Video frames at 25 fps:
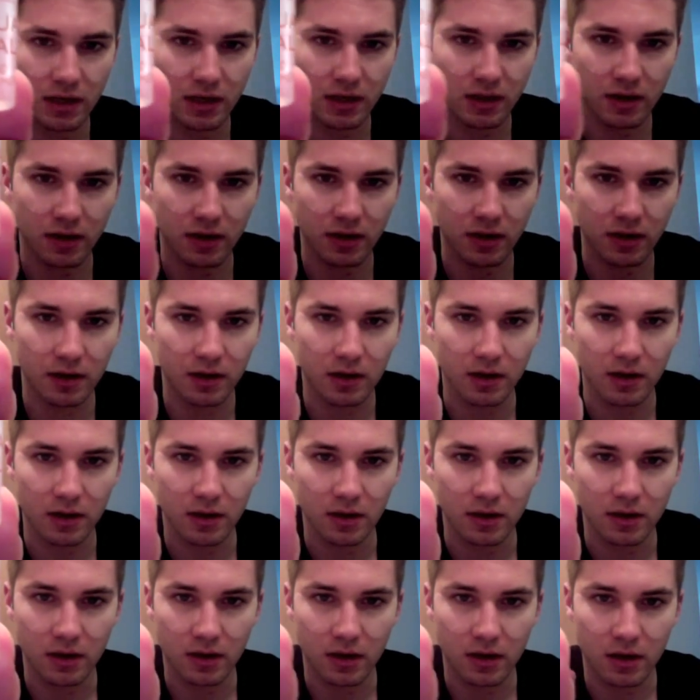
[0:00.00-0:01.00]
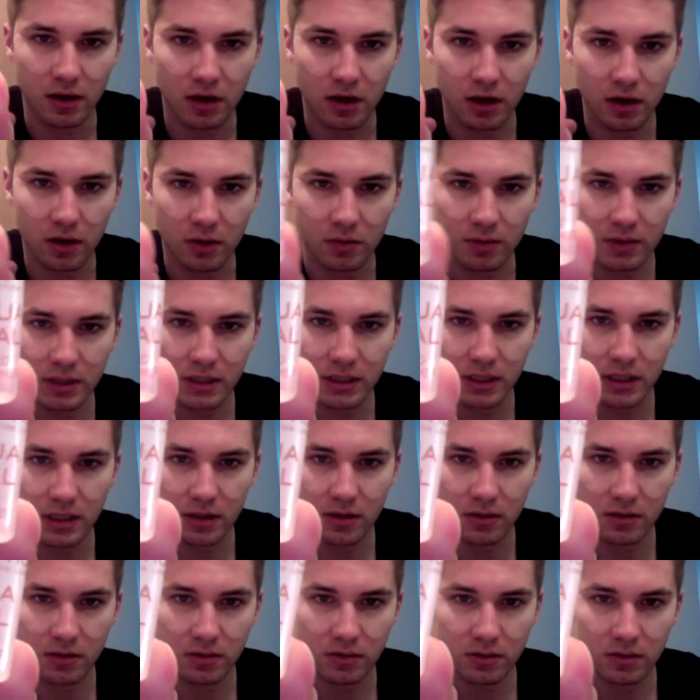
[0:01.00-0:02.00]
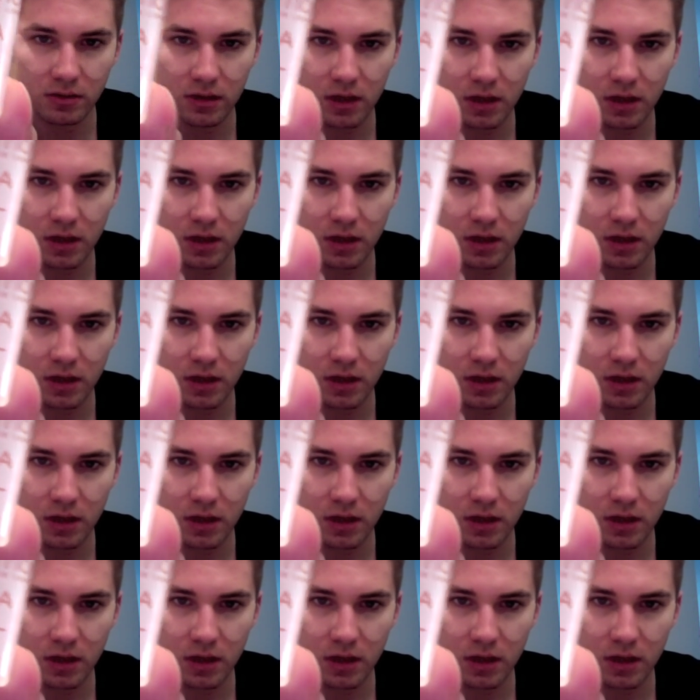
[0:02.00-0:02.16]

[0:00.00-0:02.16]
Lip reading: in there. Aqua Seal.